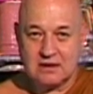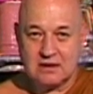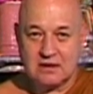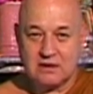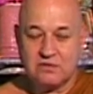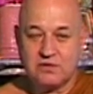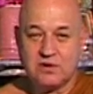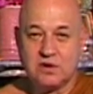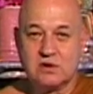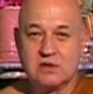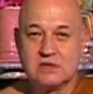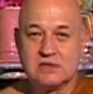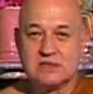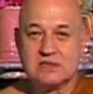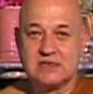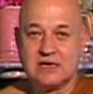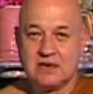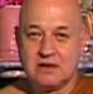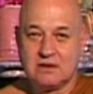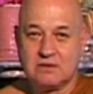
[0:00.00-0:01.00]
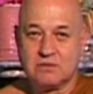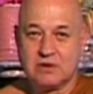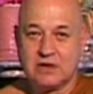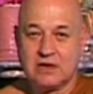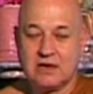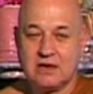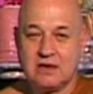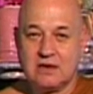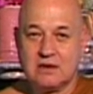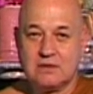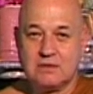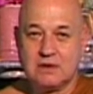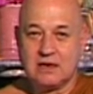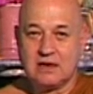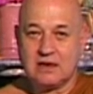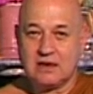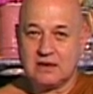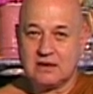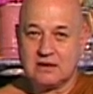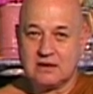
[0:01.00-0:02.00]
focusing, bringing the
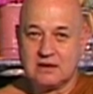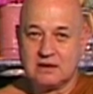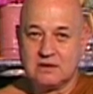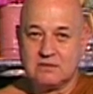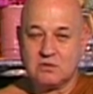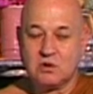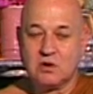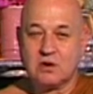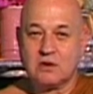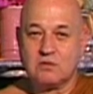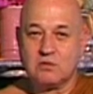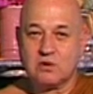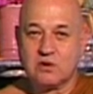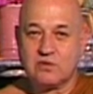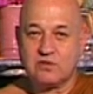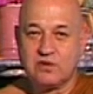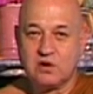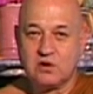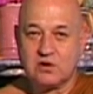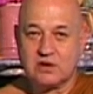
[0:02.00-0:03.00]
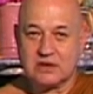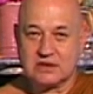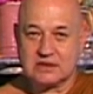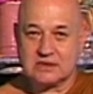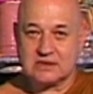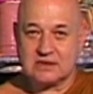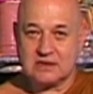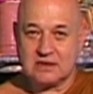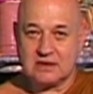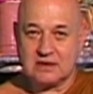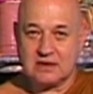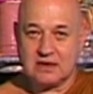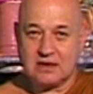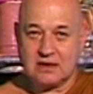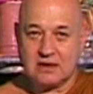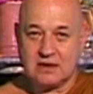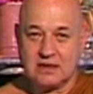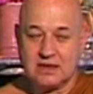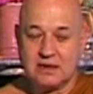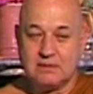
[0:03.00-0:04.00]
mind more and more focused,
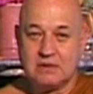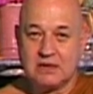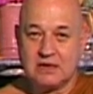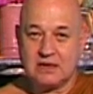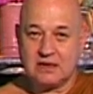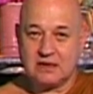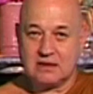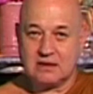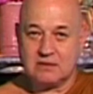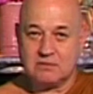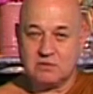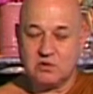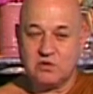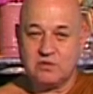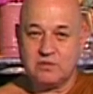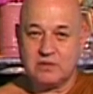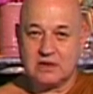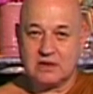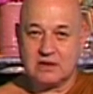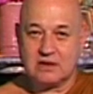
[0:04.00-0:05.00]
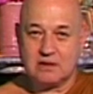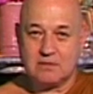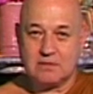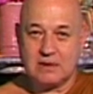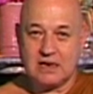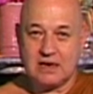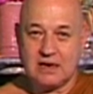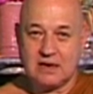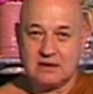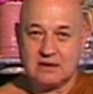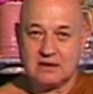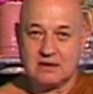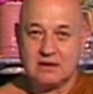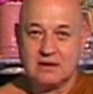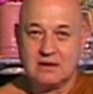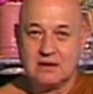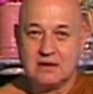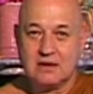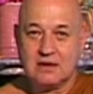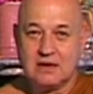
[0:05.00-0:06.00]
and limiting the movement of the mind,
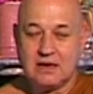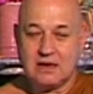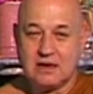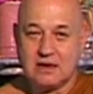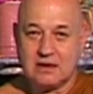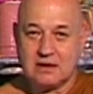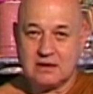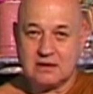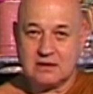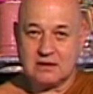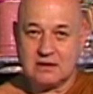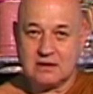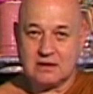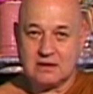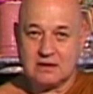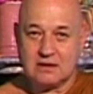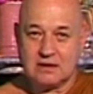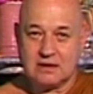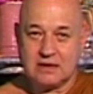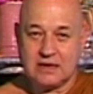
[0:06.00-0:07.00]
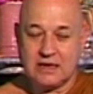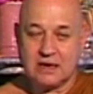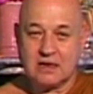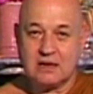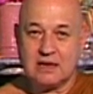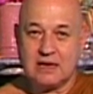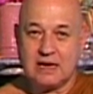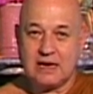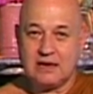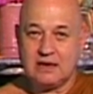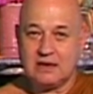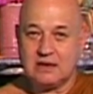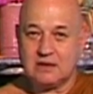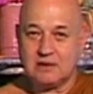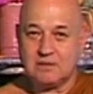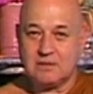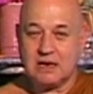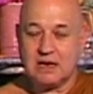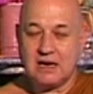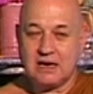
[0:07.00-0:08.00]
and inclining
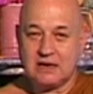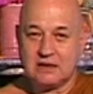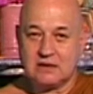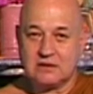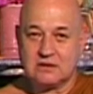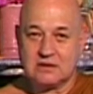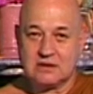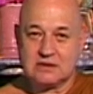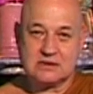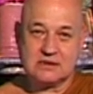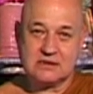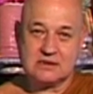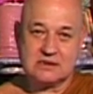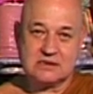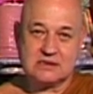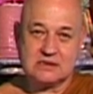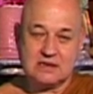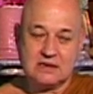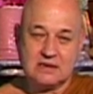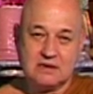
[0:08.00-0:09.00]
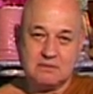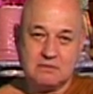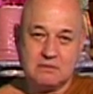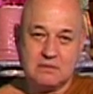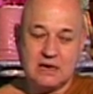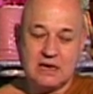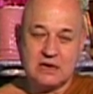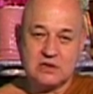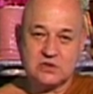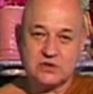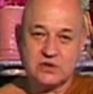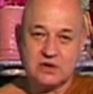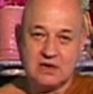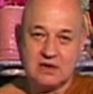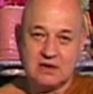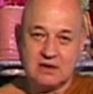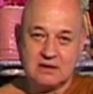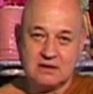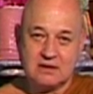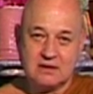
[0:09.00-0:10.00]
the mind towards this
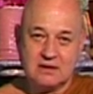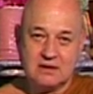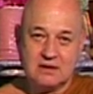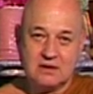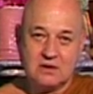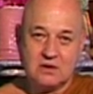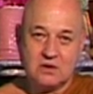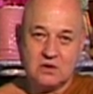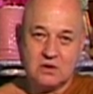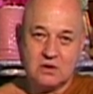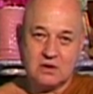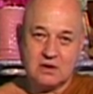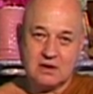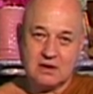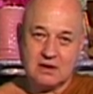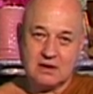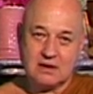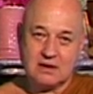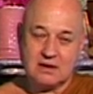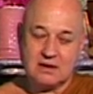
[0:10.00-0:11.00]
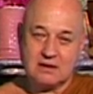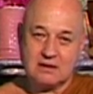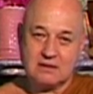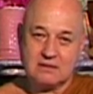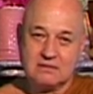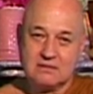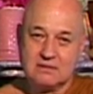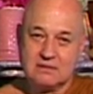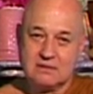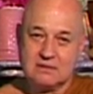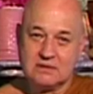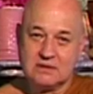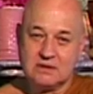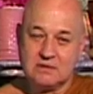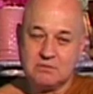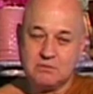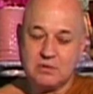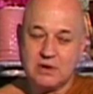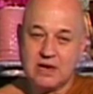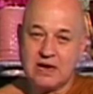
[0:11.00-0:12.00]
mantra, or the
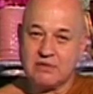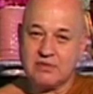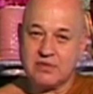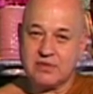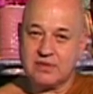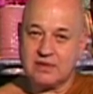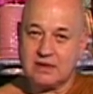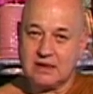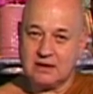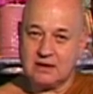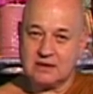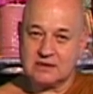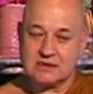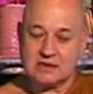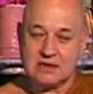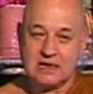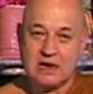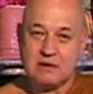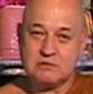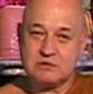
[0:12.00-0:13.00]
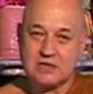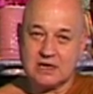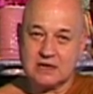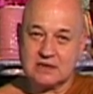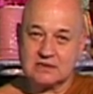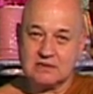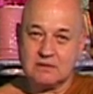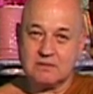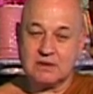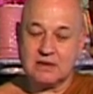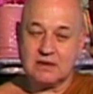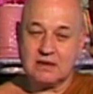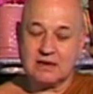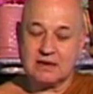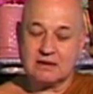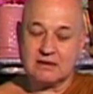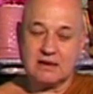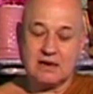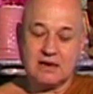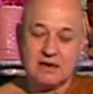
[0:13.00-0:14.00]
breath as an object, something
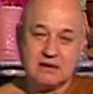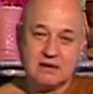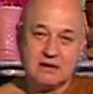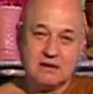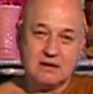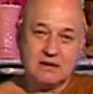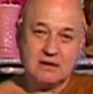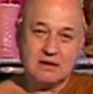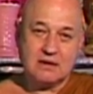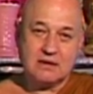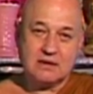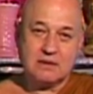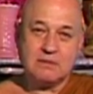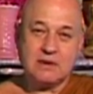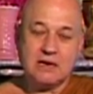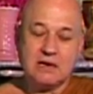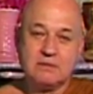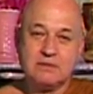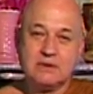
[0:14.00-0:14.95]
like that, the mind will